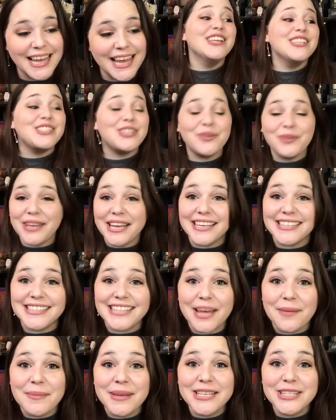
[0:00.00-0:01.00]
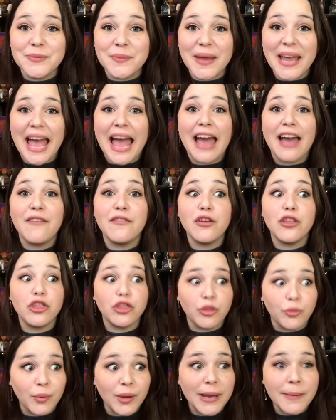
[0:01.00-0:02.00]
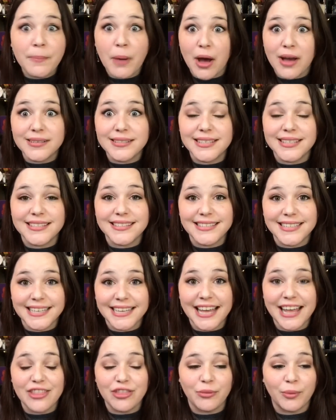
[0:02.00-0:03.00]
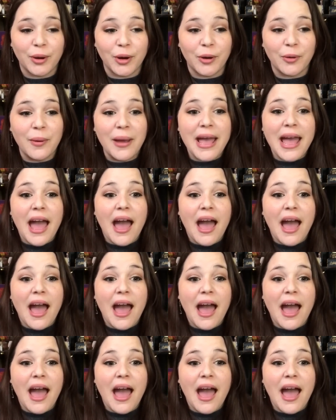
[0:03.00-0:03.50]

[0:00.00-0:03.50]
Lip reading: So yes, that means we have three boxes to get through.